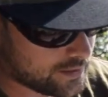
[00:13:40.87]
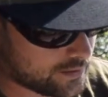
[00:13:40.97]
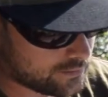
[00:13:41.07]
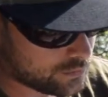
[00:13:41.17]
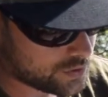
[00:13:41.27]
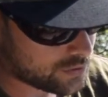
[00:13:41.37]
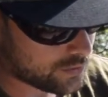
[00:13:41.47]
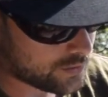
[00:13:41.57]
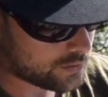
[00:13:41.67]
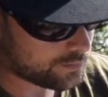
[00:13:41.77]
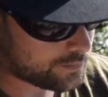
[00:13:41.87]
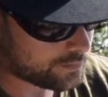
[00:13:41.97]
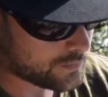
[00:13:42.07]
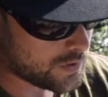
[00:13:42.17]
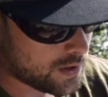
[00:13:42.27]
which has got the
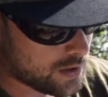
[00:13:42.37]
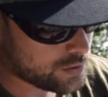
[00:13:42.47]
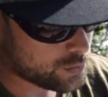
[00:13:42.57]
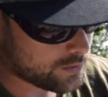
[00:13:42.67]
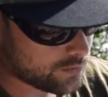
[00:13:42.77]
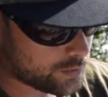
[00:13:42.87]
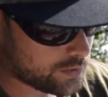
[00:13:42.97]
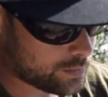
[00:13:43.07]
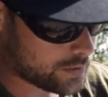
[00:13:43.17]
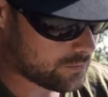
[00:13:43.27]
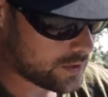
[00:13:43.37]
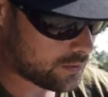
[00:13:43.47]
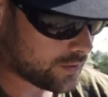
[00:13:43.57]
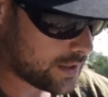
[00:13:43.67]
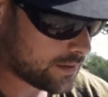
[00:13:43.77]
swivel with the big ring
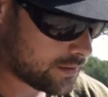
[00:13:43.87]
on the end.